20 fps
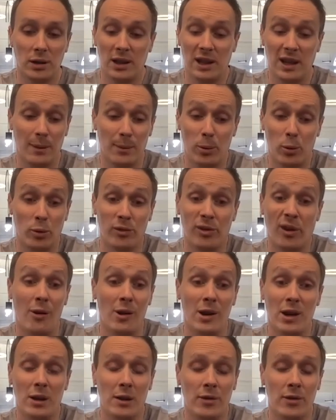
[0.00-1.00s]
get a
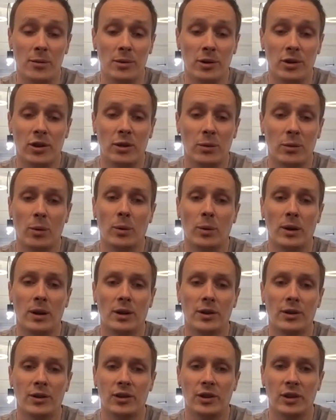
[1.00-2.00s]
portfolio of them and see what
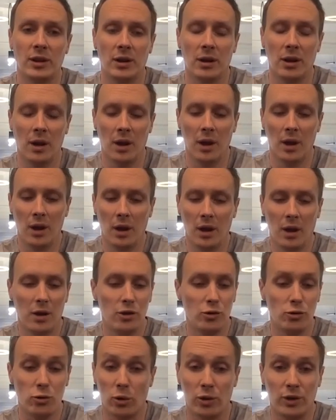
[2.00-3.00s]
works to
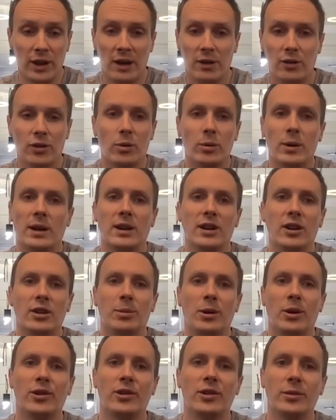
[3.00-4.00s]
draw down as quickly as
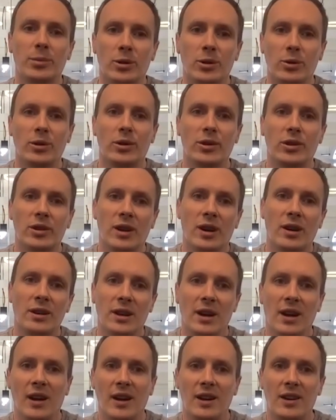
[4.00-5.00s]
possible. So
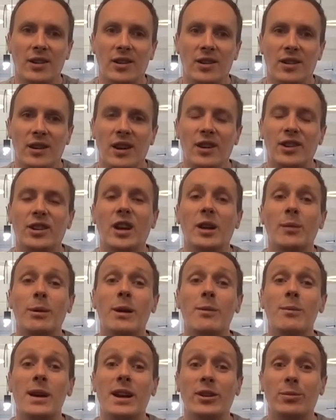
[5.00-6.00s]
yeah, it's it's gonna be
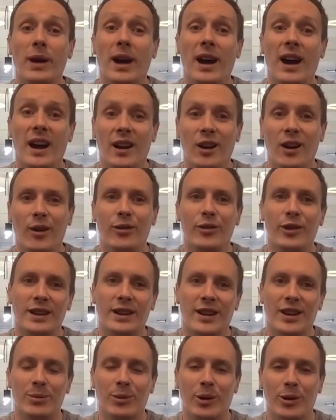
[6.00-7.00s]
a mixed bag. I think
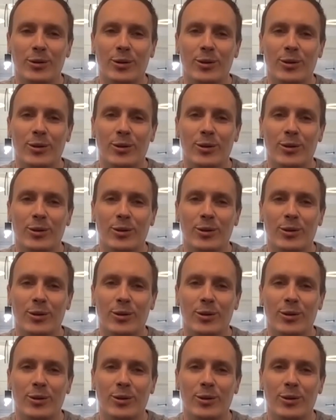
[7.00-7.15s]
that's my